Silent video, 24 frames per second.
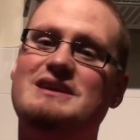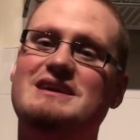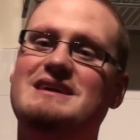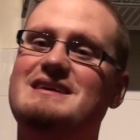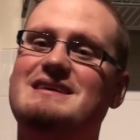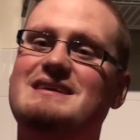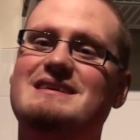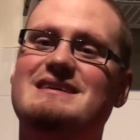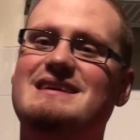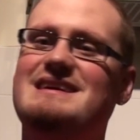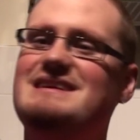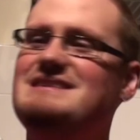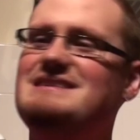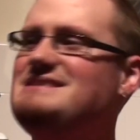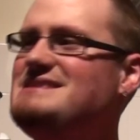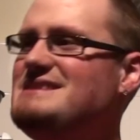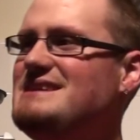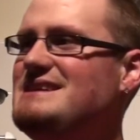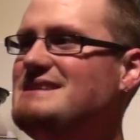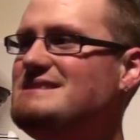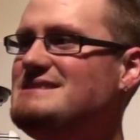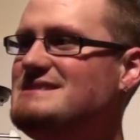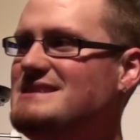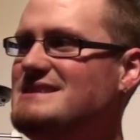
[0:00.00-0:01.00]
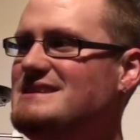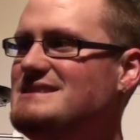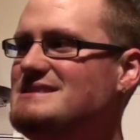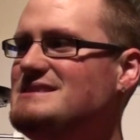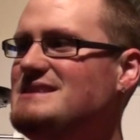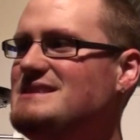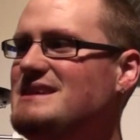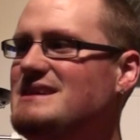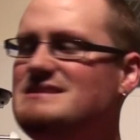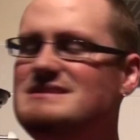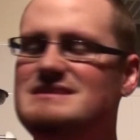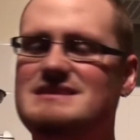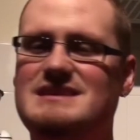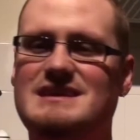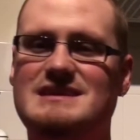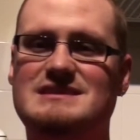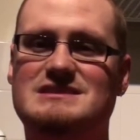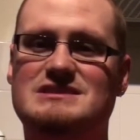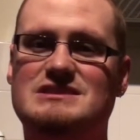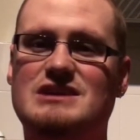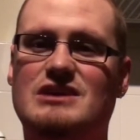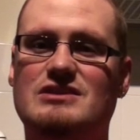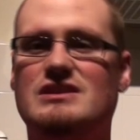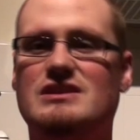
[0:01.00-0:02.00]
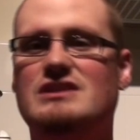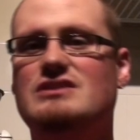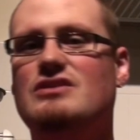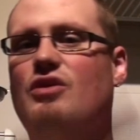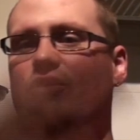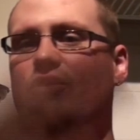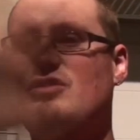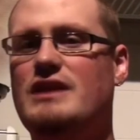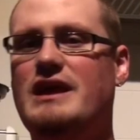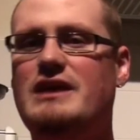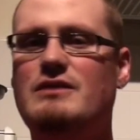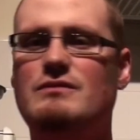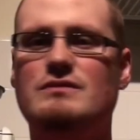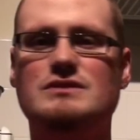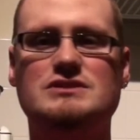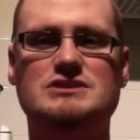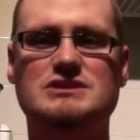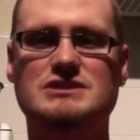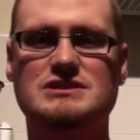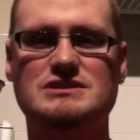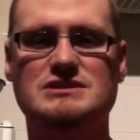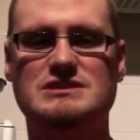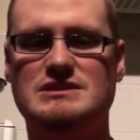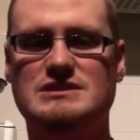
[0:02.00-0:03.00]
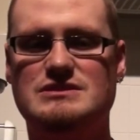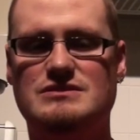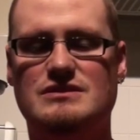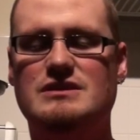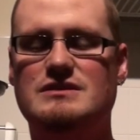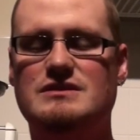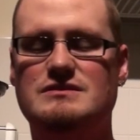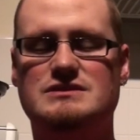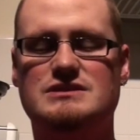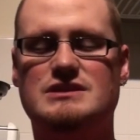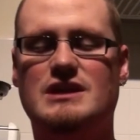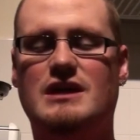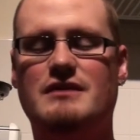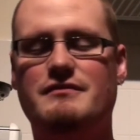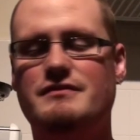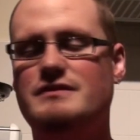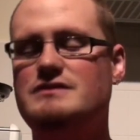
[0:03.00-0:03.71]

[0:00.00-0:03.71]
It's done in all languages and stuff.